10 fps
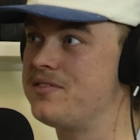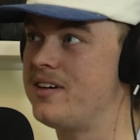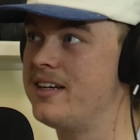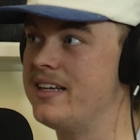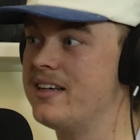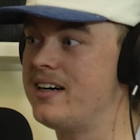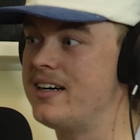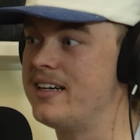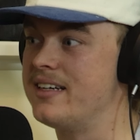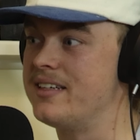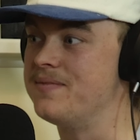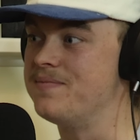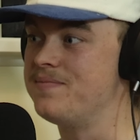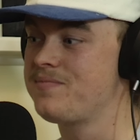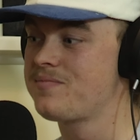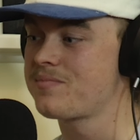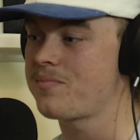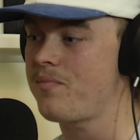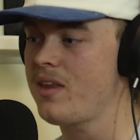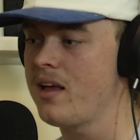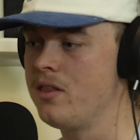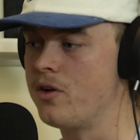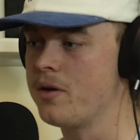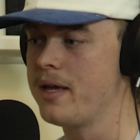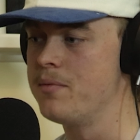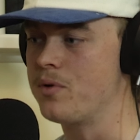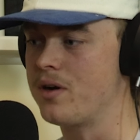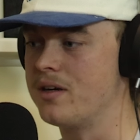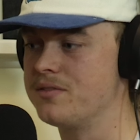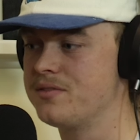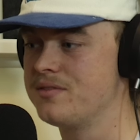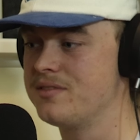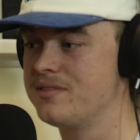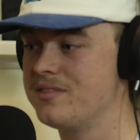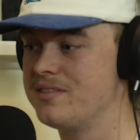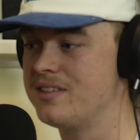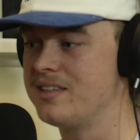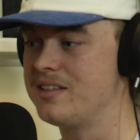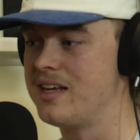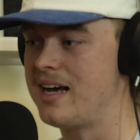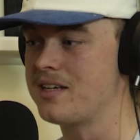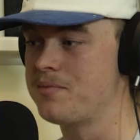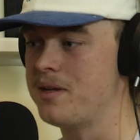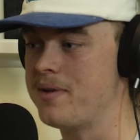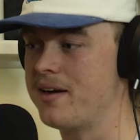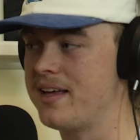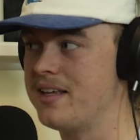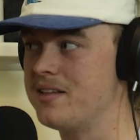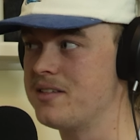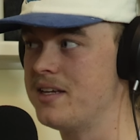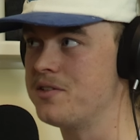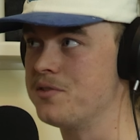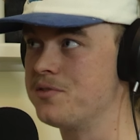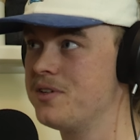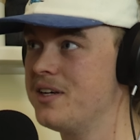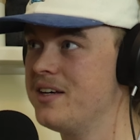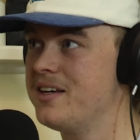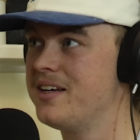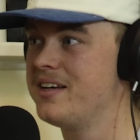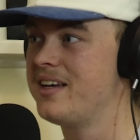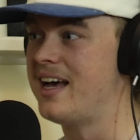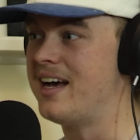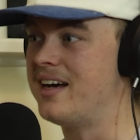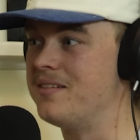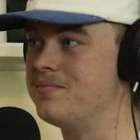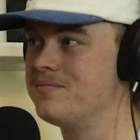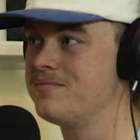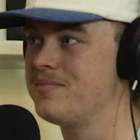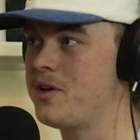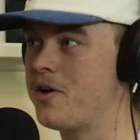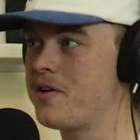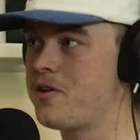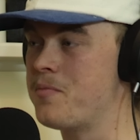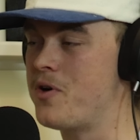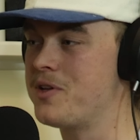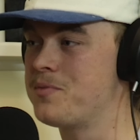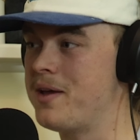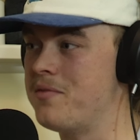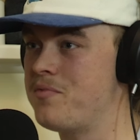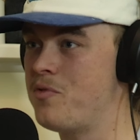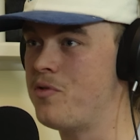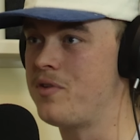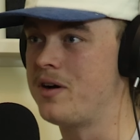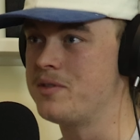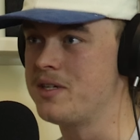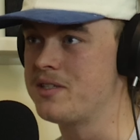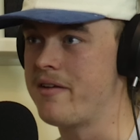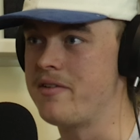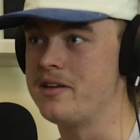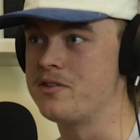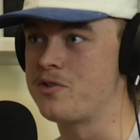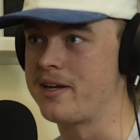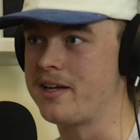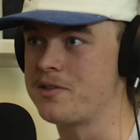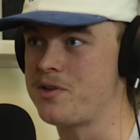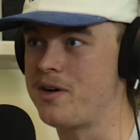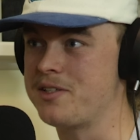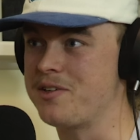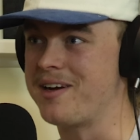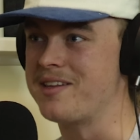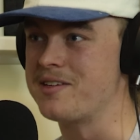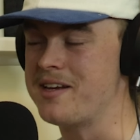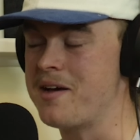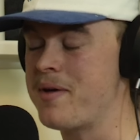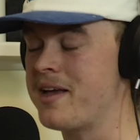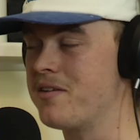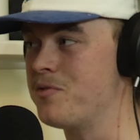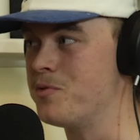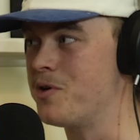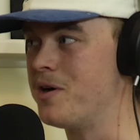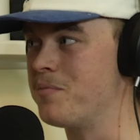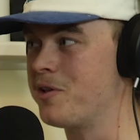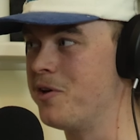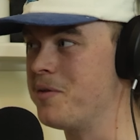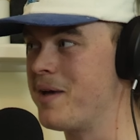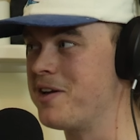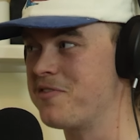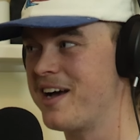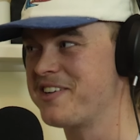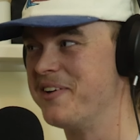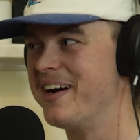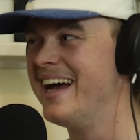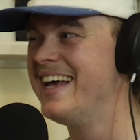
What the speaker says: funny. A lot of people kind of ask me about that in the sense of, you might spend 4, 5, 6, 7 years trying to get a psych degree and there's end up being a full-time clothing manufacturer.